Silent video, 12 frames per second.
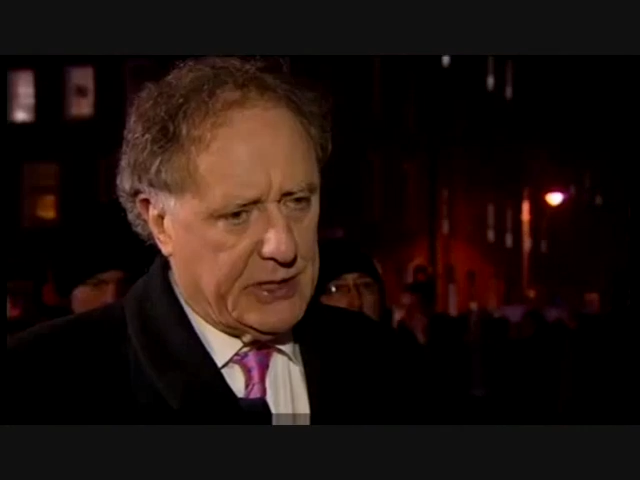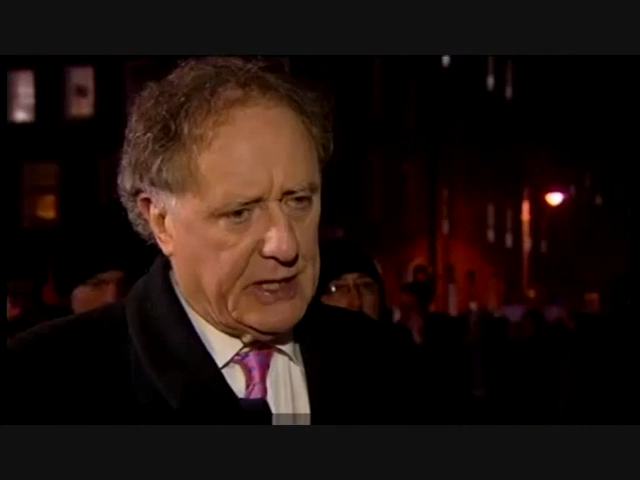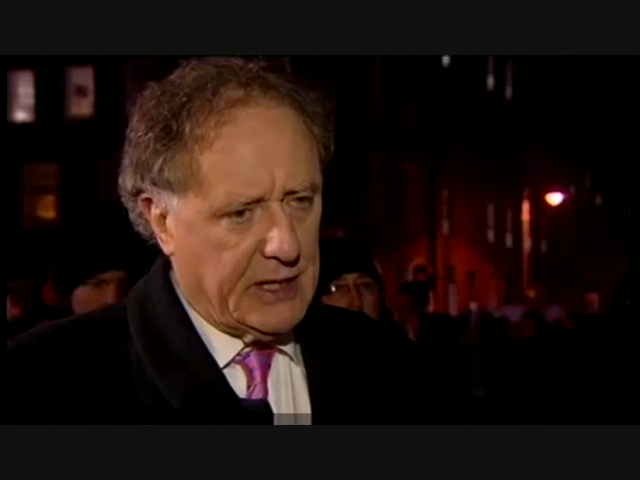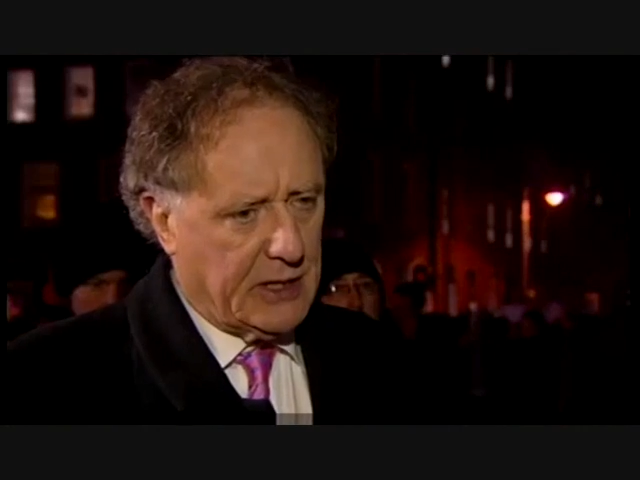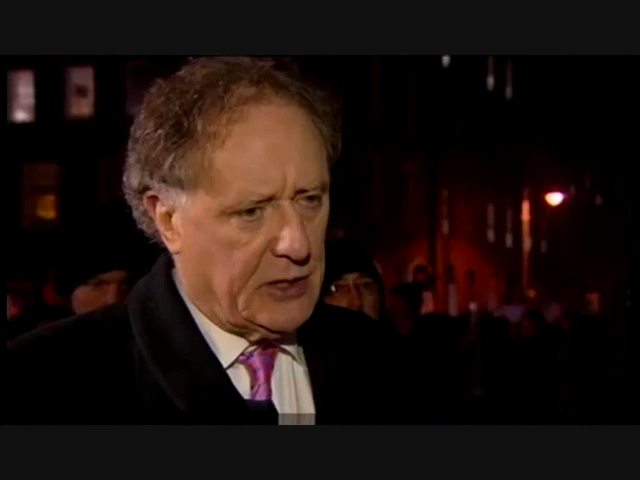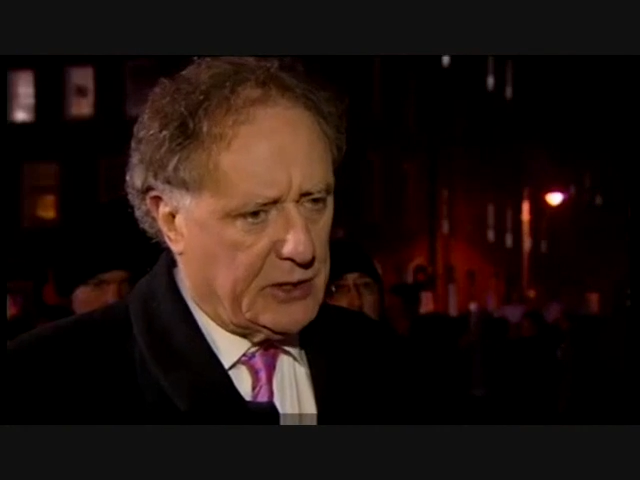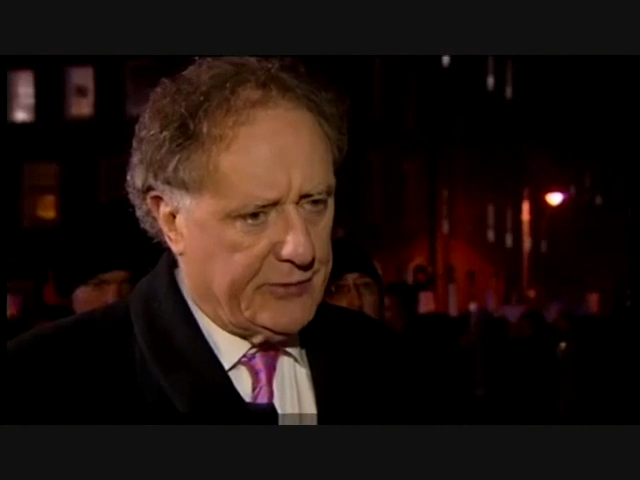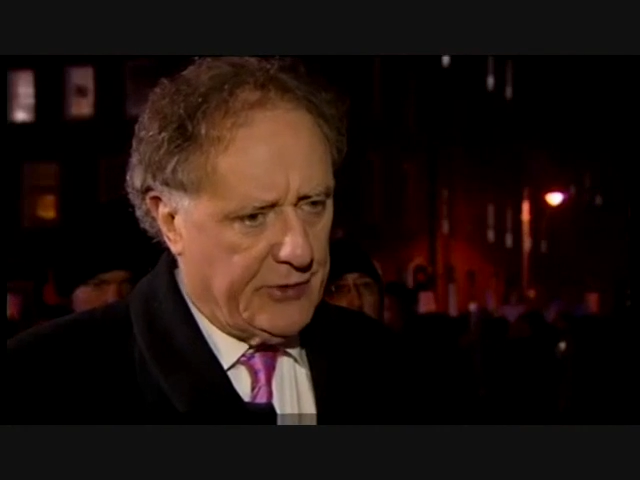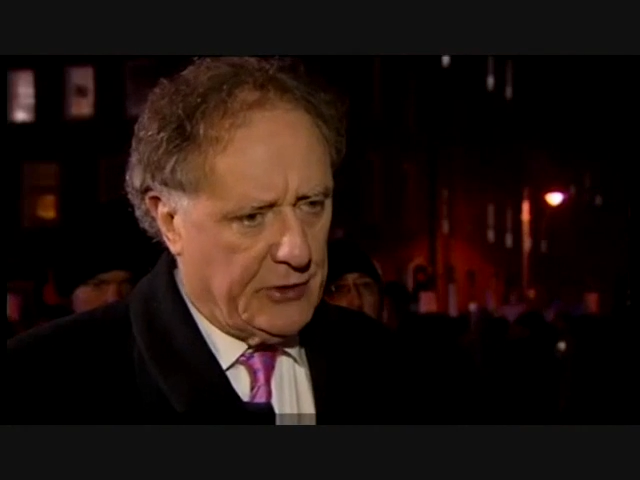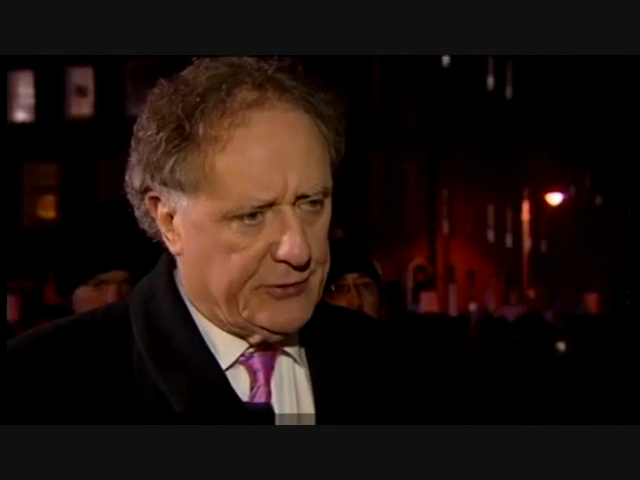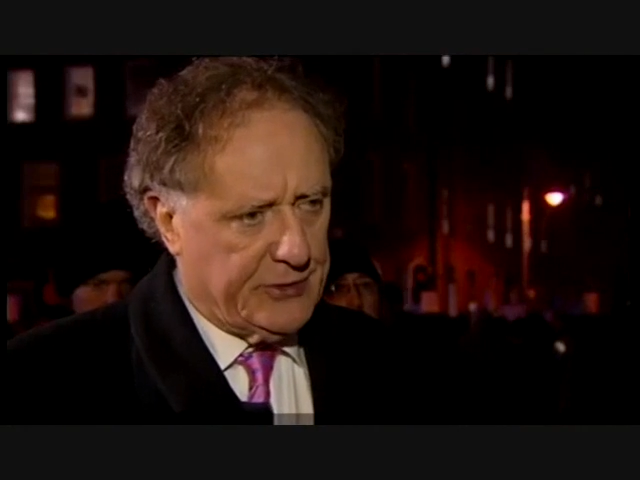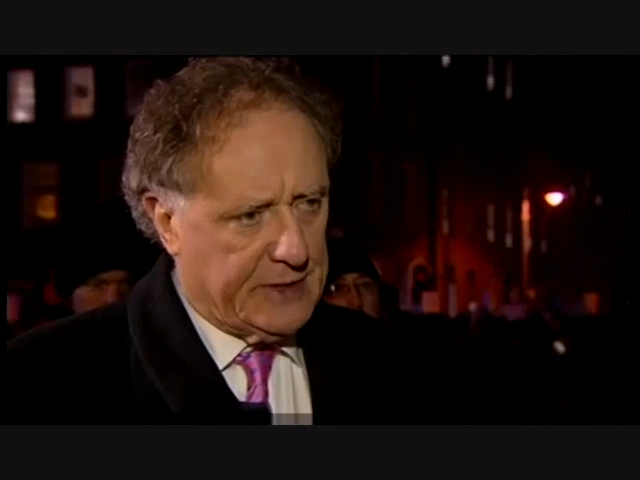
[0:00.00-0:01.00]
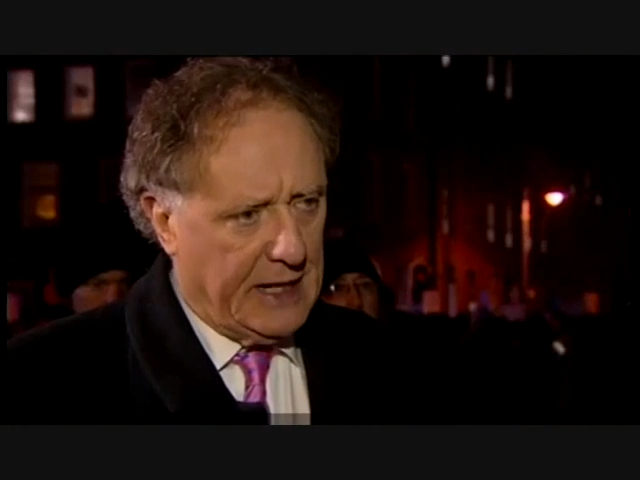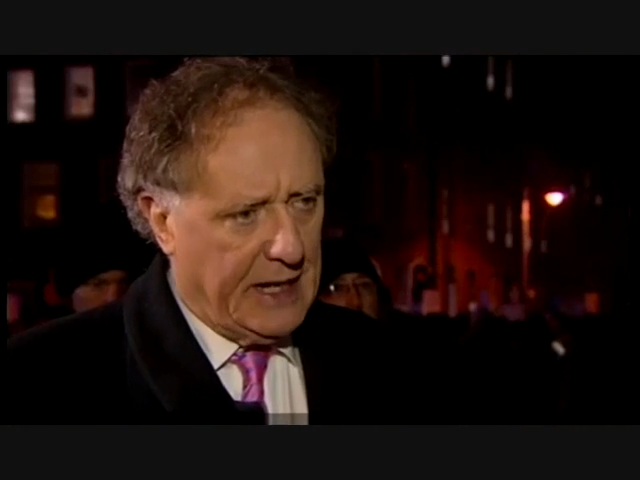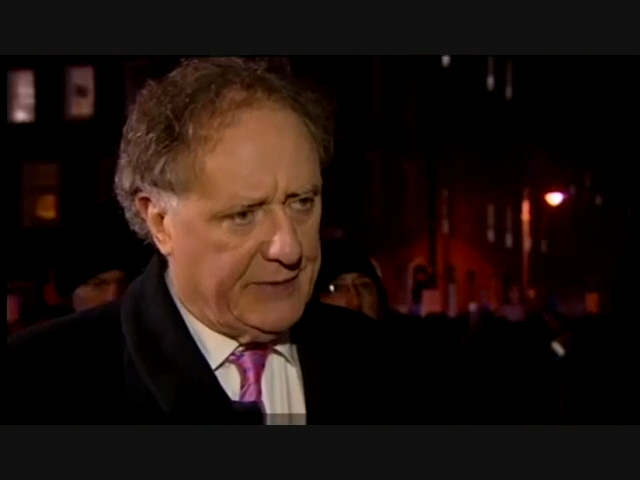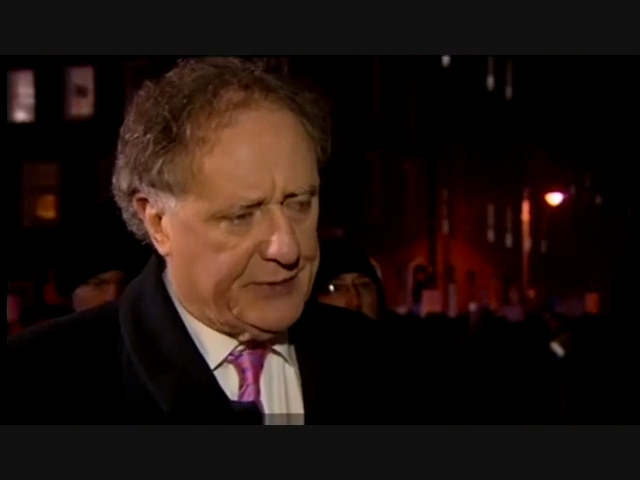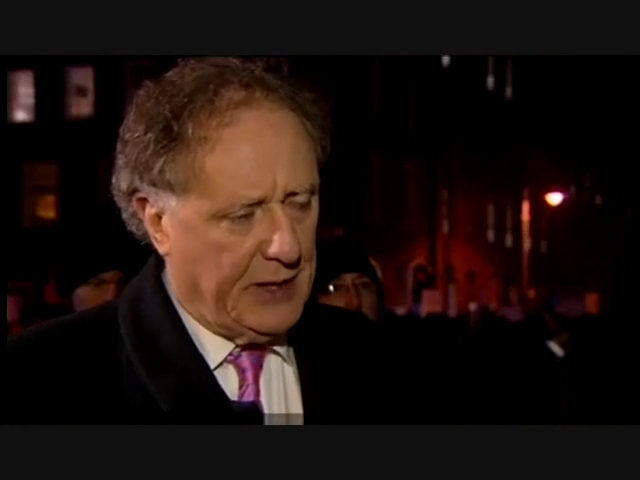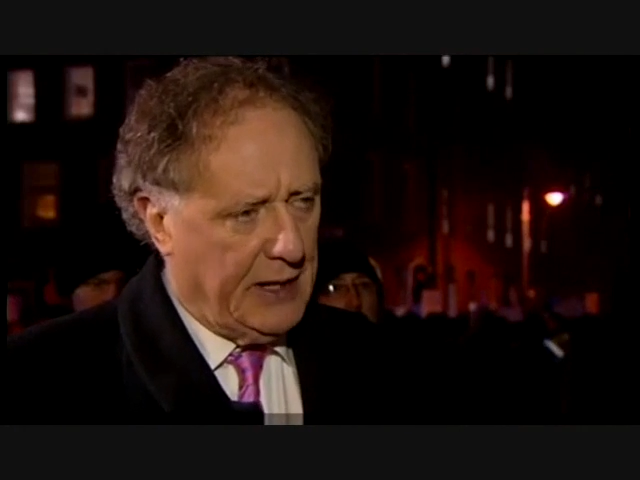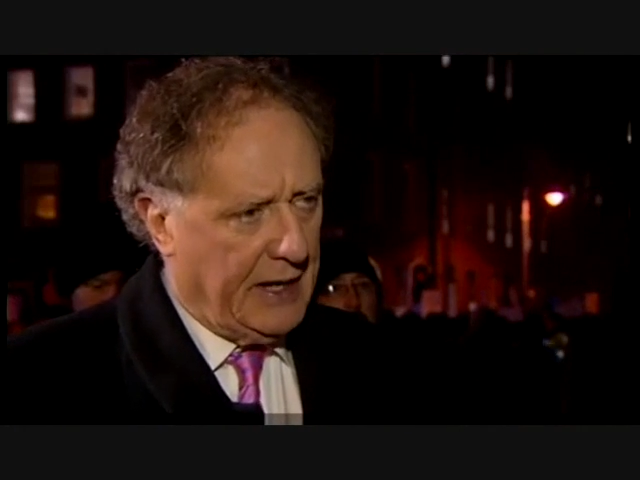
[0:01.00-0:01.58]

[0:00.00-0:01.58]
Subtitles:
you think are going to vote for the Left